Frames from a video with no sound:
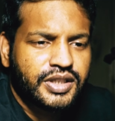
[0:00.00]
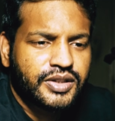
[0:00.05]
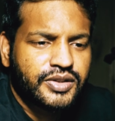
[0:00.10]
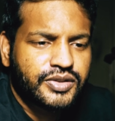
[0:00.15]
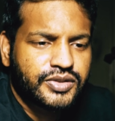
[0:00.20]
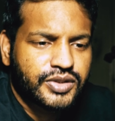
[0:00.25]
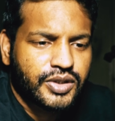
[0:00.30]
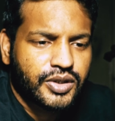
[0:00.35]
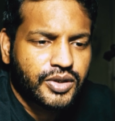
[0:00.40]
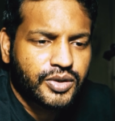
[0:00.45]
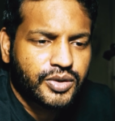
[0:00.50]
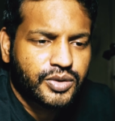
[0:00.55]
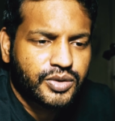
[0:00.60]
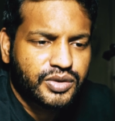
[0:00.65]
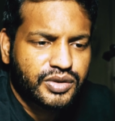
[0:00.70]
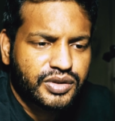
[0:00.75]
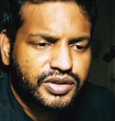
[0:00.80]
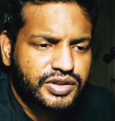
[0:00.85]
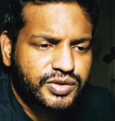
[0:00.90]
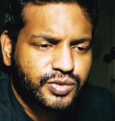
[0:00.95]

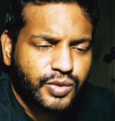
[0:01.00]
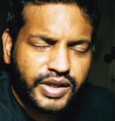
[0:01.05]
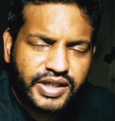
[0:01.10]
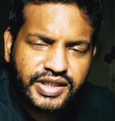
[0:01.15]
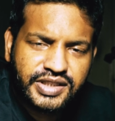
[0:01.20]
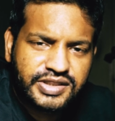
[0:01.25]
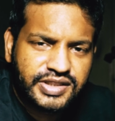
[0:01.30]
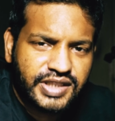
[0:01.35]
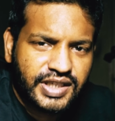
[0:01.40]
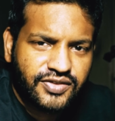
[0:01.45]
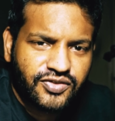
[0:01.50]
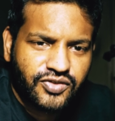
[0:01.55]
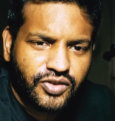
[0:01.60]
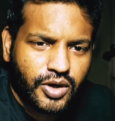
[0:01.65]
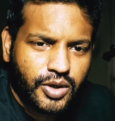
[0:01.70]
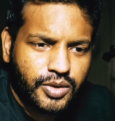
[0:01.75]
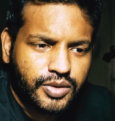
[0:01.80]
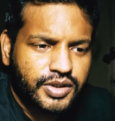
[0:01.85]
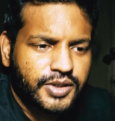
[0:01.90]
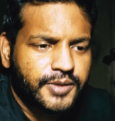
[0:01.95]
So it's very
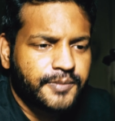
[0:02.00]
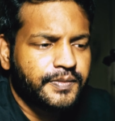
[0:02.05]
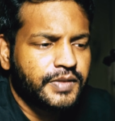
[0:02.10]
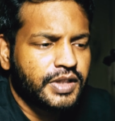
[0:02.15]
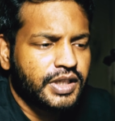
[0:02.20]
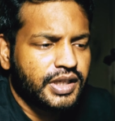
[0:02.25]
straightforward.